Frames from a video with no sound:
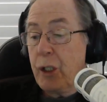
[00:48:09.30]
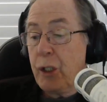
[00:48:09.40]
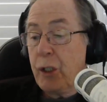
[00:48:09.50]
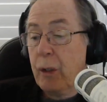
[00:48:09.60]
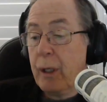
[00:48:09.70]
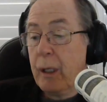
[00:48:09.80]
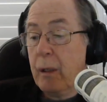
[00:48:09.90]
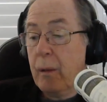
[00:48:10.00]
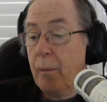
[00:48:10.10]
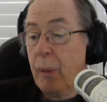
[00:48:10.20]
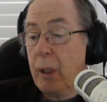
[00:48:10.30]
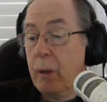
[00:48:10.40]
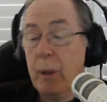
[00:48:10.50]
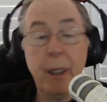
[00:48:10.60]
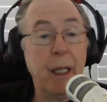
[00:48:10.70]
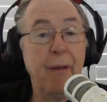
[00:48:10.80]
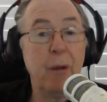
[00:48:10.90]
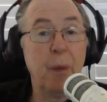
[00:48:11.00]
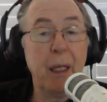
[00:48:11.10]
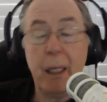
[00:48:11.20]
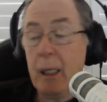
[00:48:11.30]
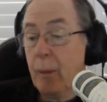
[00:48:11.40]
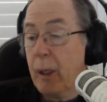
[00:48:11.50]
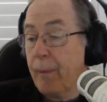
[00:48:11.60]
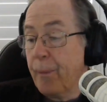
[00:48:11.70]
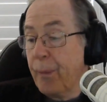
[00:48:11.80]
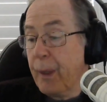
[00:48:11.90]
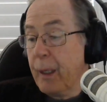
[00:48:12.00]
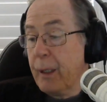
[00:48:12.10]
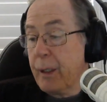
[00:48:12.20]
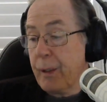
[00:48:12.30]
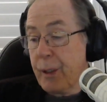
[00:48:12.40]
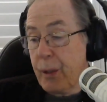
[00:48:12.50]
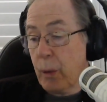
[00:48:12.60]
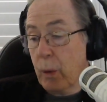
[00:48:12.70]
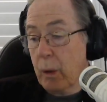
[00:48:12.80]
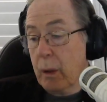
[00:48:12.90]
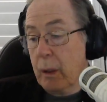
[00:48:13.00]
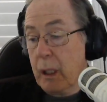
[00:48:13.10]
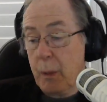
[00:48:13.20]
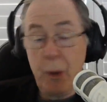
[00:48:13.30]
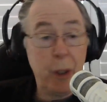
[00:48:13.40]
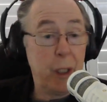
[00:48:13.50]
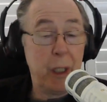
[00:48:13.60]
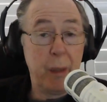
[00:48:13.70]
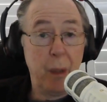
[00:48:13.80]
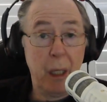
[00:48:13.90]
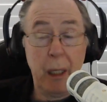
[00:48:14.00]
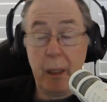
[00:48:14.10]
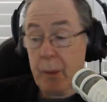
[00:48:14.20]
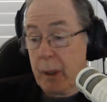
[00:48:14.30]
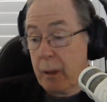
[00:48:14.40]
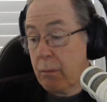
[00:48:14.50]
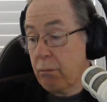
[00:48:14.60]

Shogun bow and heavy plate armor to the store as purchasable items.